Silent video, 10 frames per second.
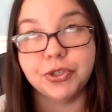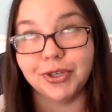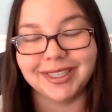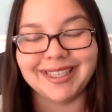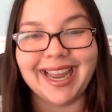to a
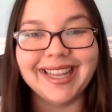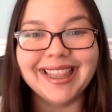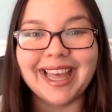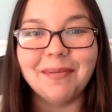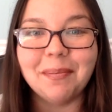certain
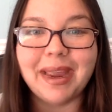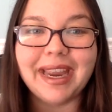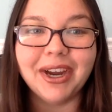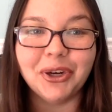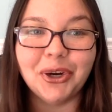extent that
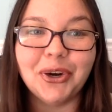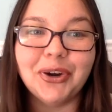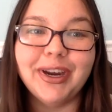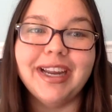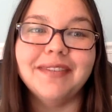may
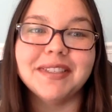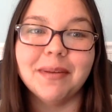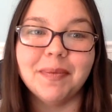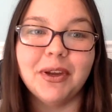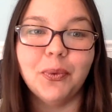occur if
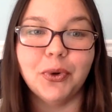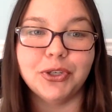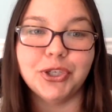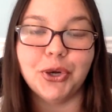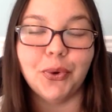something
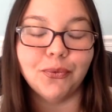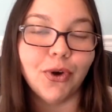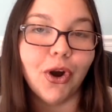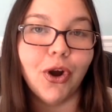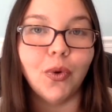were to
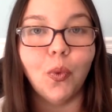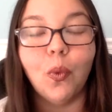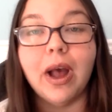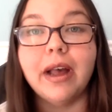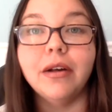go wrong
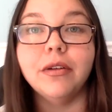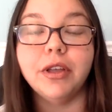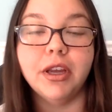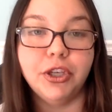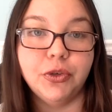
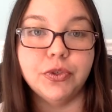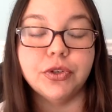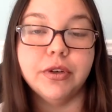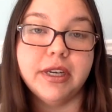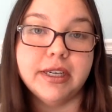while a
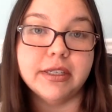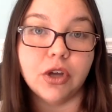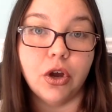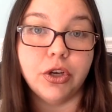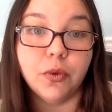user
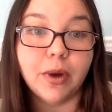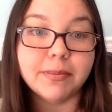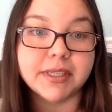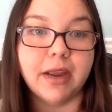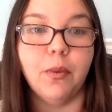is on your
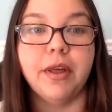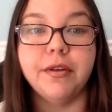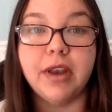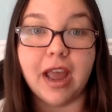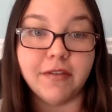website,
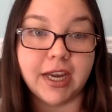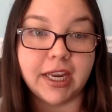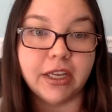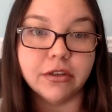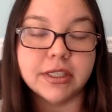while they're
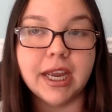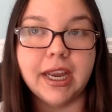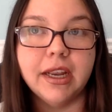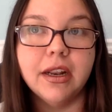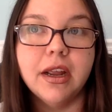navigating your
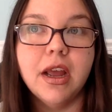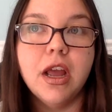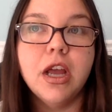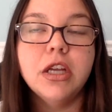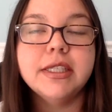site.
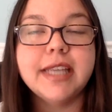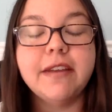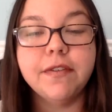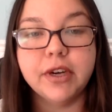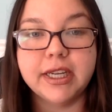
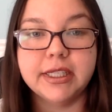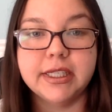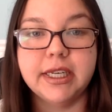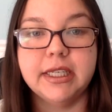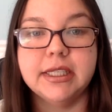Say, for
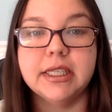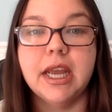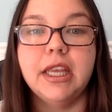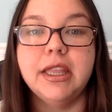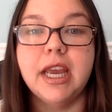instance,
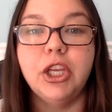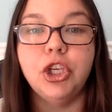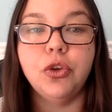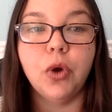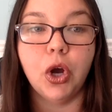
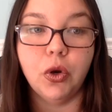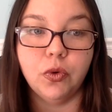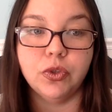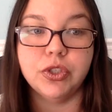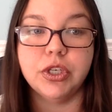that you
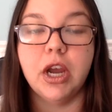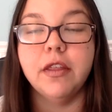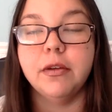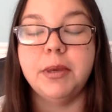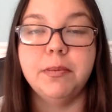host
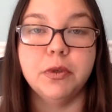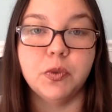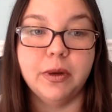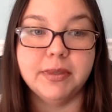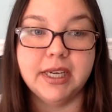other
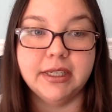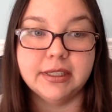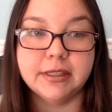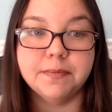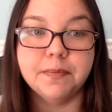people's
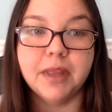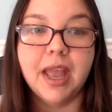websites